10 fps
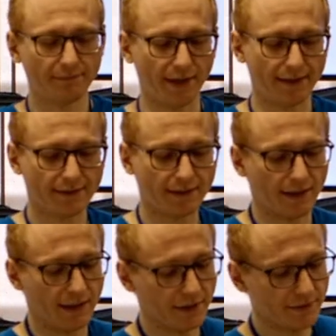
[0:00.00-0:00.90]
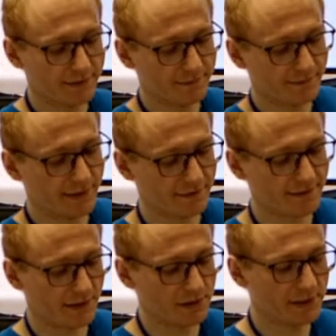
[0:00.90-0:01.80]
but uh, this is
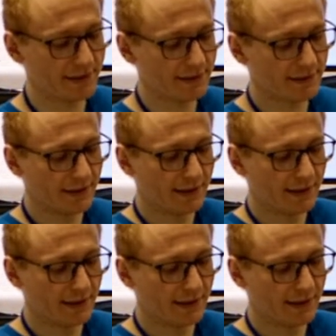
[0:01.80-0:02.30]
how you build it.